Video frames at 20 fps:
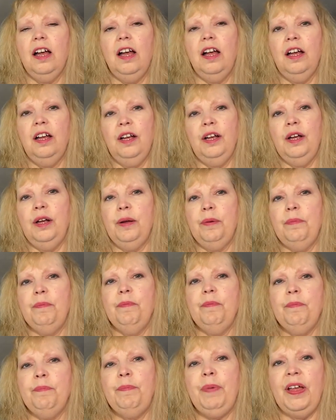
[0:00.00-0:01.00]

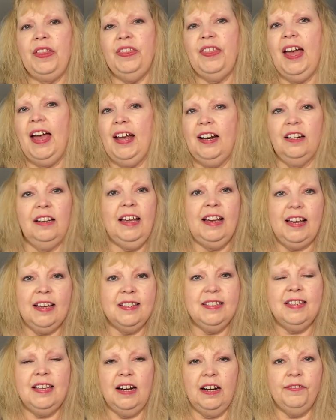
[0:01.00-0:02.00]
Um, but that, like I
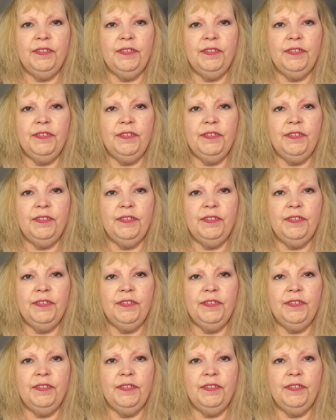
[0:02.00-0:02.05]
said,